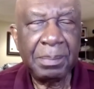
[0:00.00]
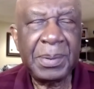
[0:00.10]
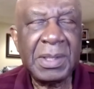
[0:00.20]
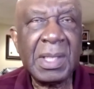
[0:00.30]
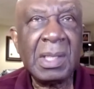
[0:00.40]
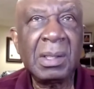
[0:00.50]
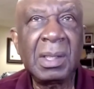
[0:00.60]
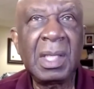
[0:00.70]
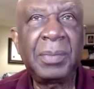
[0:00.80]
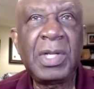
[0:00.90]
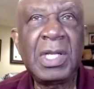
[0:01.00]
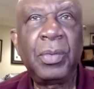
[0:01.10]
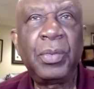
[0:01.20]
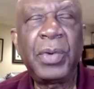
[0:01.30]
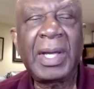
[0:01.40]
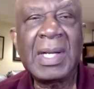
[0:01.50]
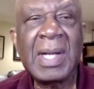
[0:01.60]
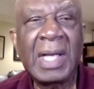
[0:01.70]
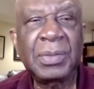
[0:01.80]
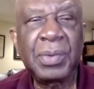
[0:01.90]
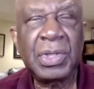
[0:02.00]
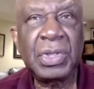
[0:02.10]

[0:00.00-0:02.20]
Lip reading: particularly when you recognize